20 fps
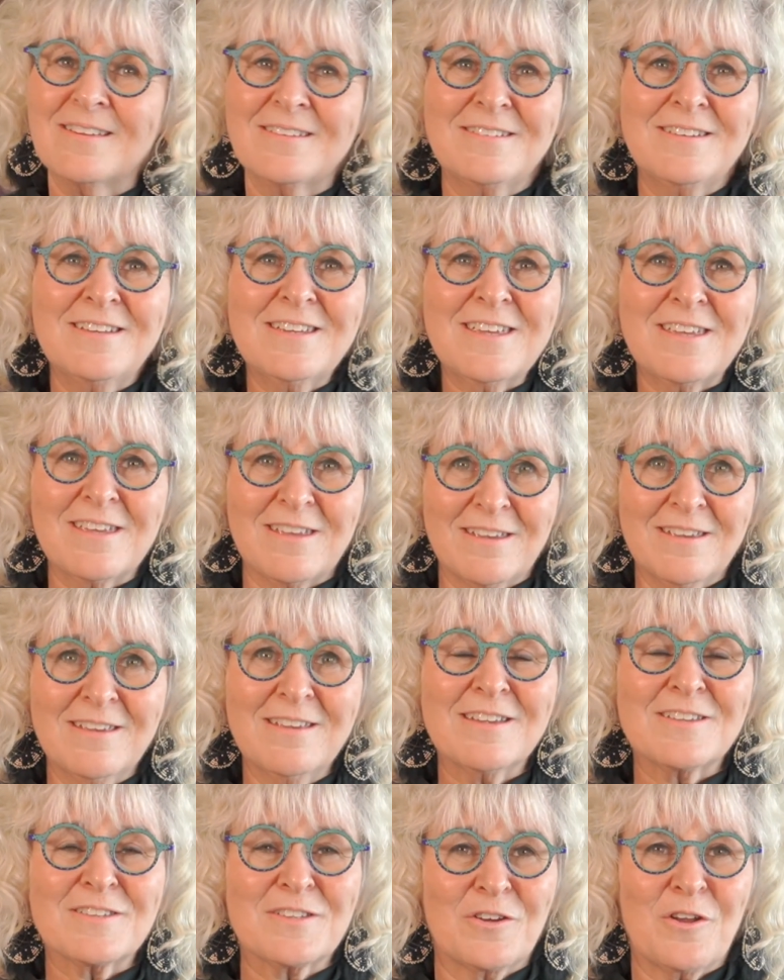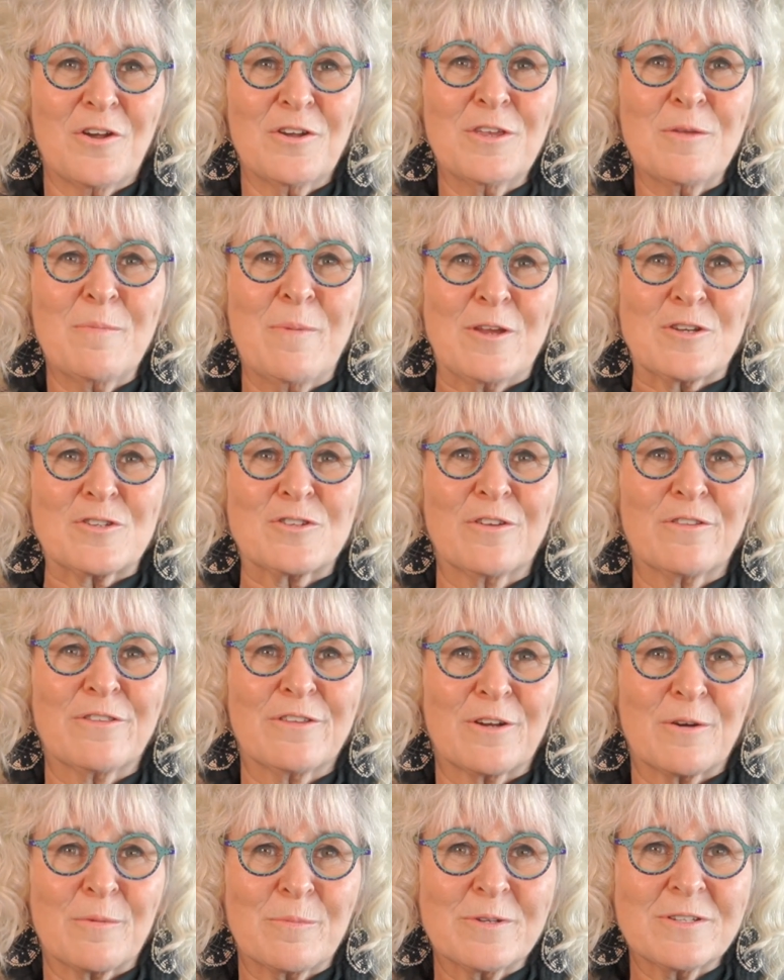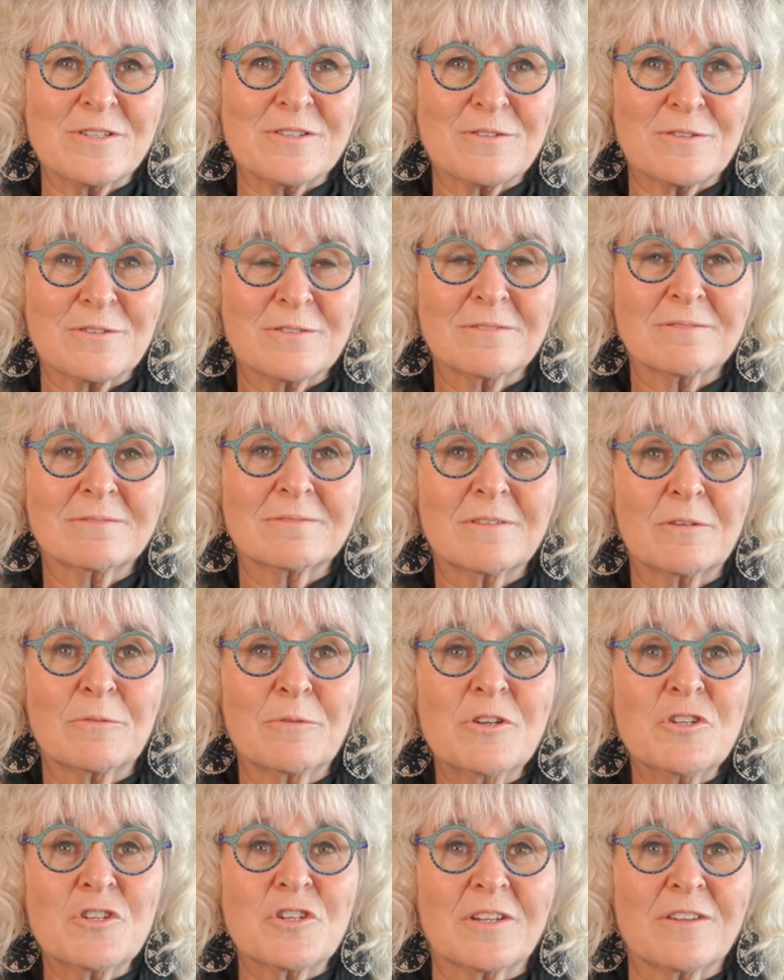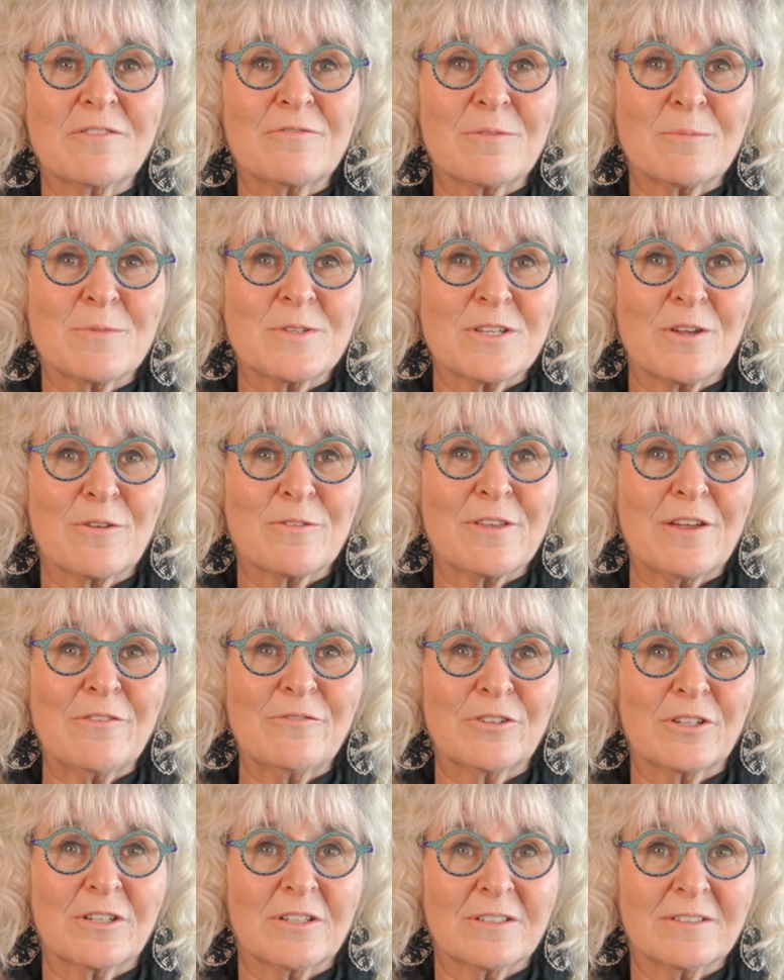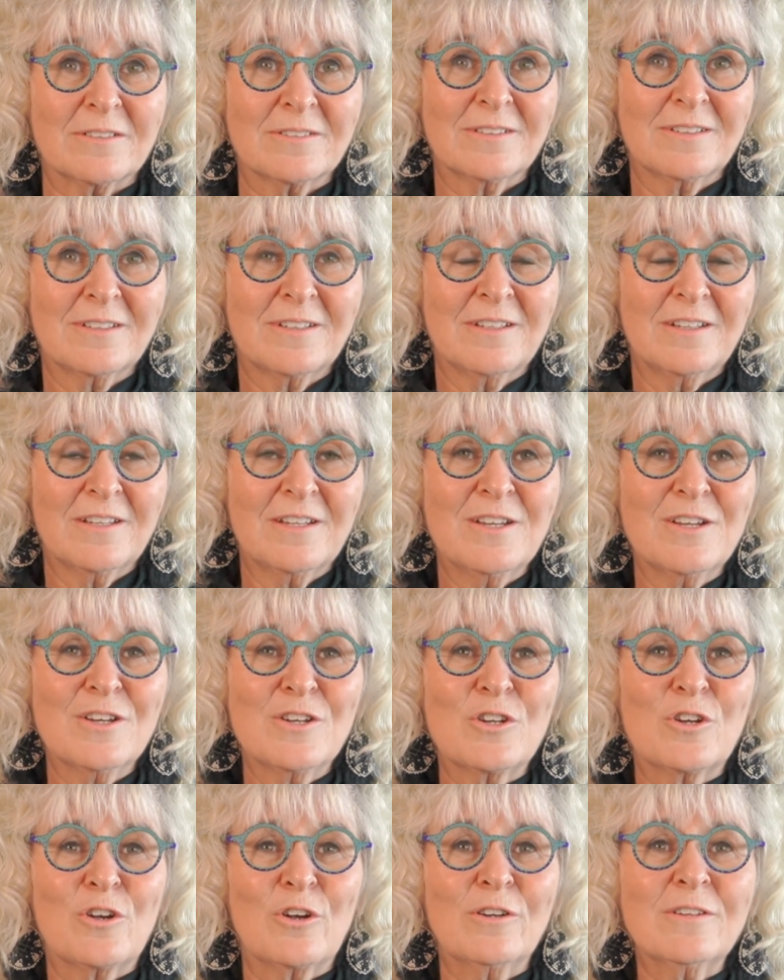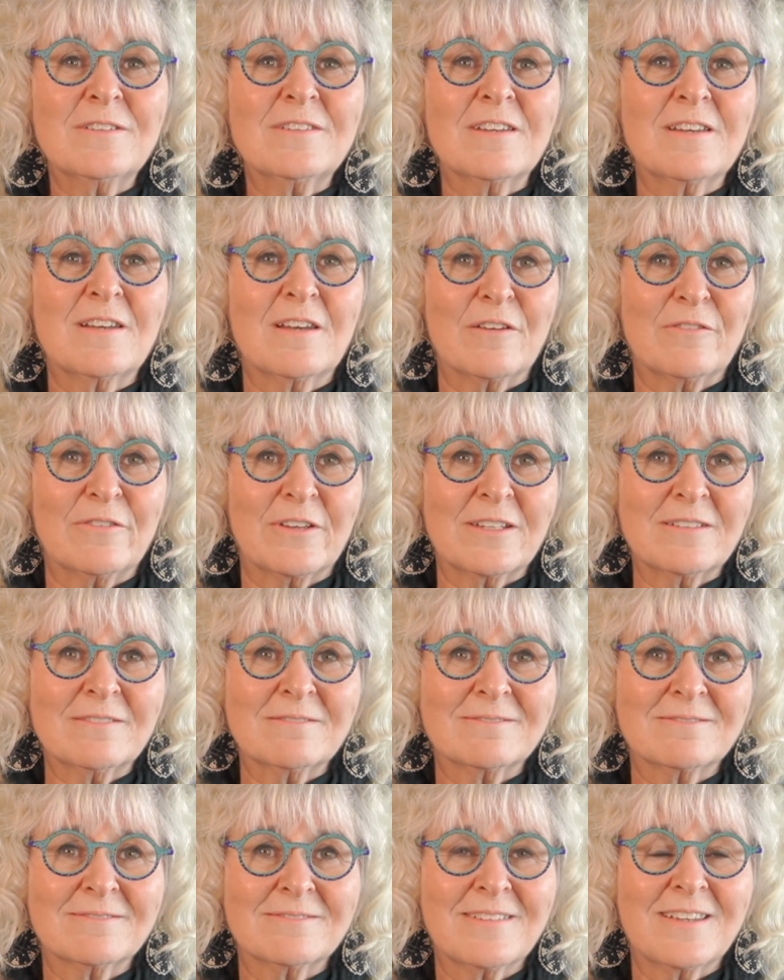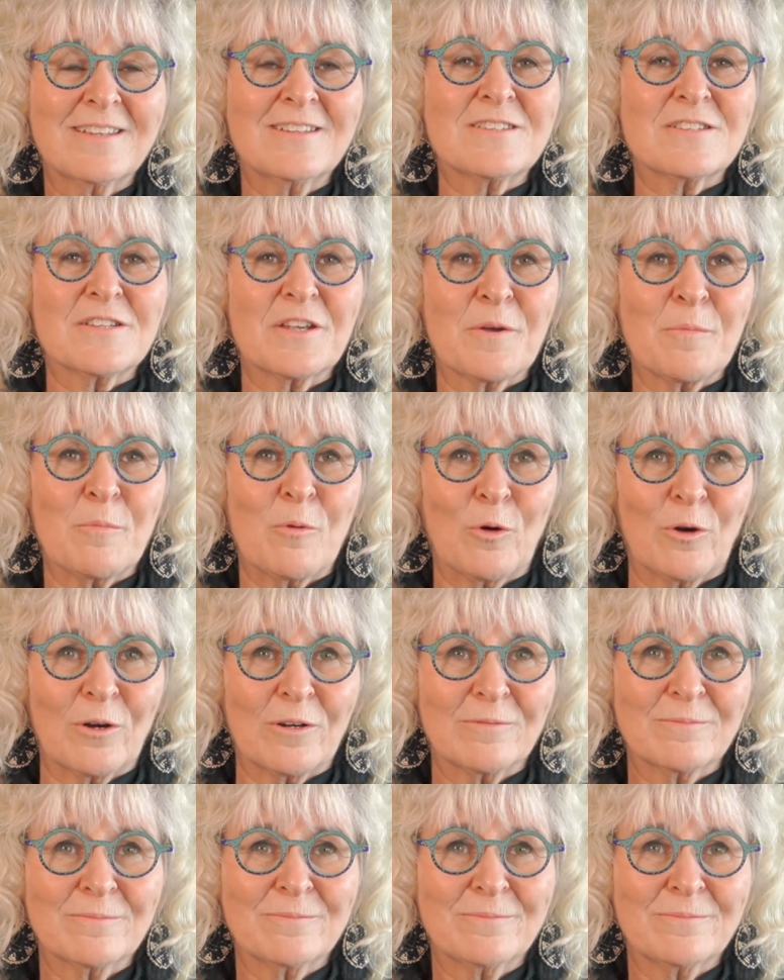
Nikki is an occupational therapist originally from South Africa, currently living in Singapore.